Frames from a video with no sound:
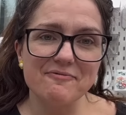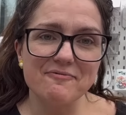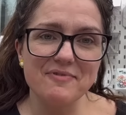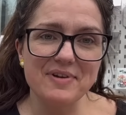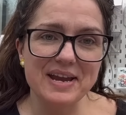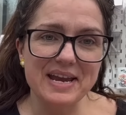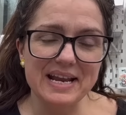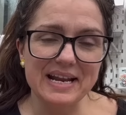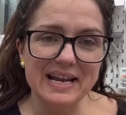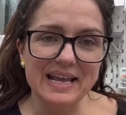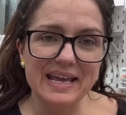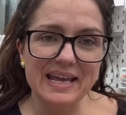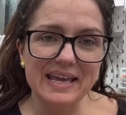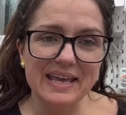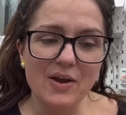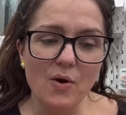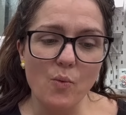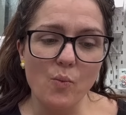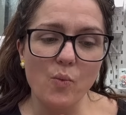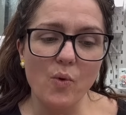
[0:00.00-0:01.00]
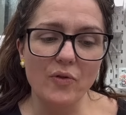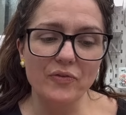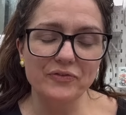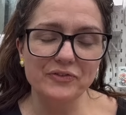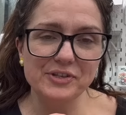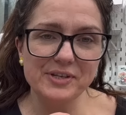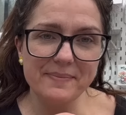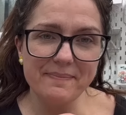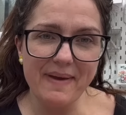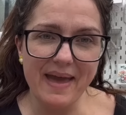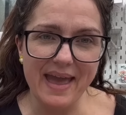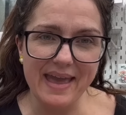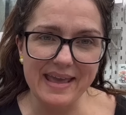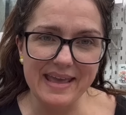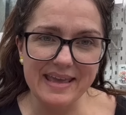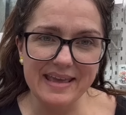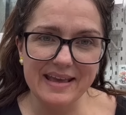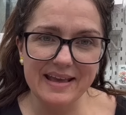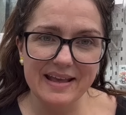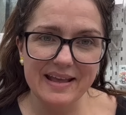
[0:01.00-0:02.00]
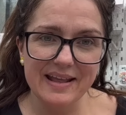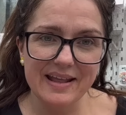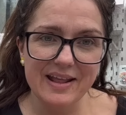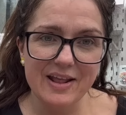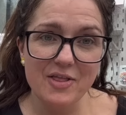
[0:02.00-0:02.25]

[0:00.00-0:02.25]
really want to make